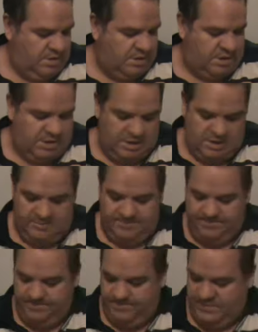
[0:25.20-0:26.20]
Okay.
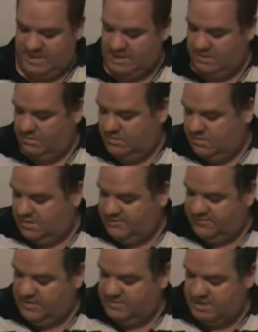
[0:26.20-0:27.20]
Now we're on the
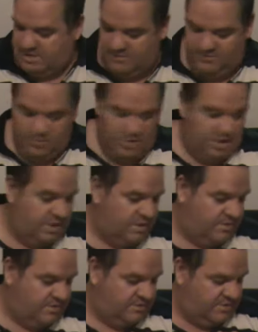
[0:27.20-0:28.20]
subject of
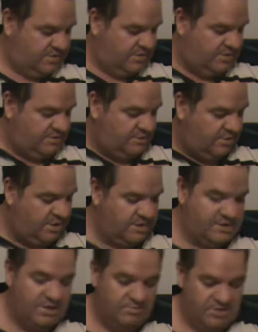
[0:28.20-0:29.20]
prayer. This is an
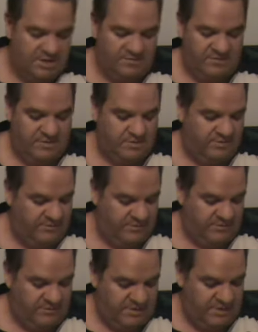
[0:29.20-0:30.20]
exciting subject for
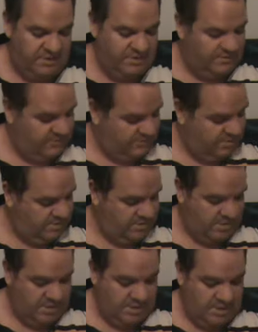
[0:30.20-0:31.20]
Christians at least,
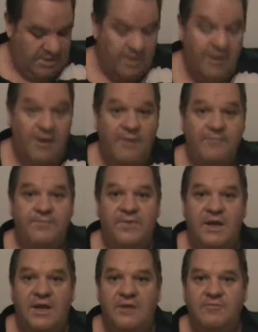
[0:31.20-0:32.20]

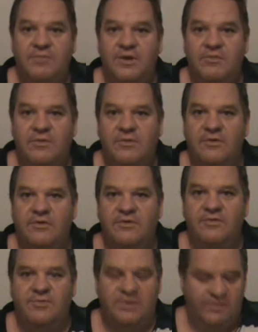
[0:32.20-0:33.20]
and people who are
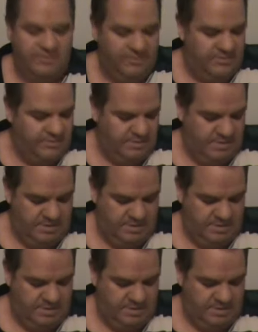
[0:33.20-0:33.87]
spiritual.